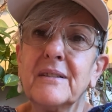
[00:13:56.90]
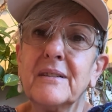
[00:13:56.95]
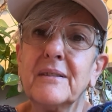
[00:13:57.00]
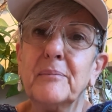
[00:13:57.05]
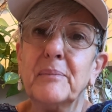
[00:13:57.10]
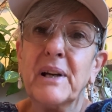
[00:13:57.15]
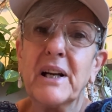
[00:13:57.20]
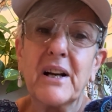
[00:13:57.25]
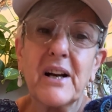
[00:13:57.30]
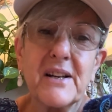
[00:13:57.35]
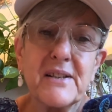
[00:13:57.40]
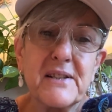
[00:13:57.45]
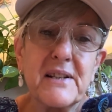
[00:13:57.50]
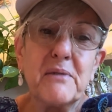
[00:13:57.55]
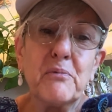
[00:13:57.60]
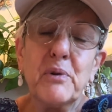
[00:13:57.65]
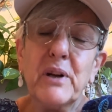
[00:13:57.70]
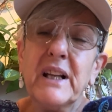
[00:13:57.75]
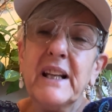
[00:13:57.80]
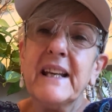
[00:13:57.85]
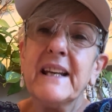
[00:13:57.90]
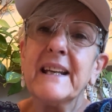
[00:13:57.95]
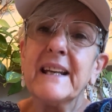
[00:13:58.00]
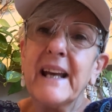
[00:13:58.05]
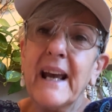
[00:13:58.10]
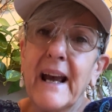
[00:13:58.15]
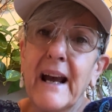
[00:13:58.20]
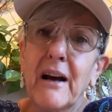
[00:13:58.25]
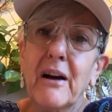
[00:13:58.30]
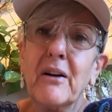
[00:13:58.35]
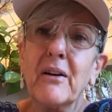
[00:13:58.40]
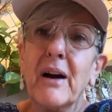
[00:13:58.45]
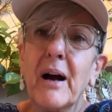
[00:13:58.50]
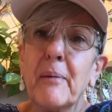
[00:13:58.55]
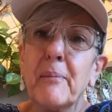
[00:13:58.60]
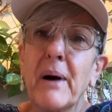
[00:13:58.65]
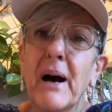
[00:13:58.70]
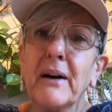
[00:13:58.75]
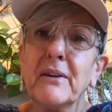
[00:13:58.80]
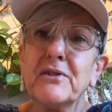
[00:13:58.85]
because they really care
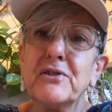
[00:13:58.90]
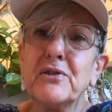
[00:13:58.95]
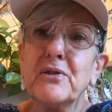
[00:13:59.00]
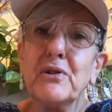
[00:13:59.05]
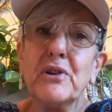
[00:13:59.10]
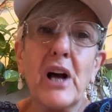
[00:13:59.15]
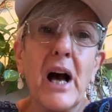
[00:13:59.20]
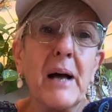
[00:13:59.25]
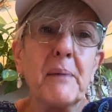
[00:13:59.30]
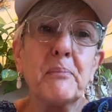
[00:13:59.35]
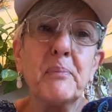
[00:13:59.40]
about you, not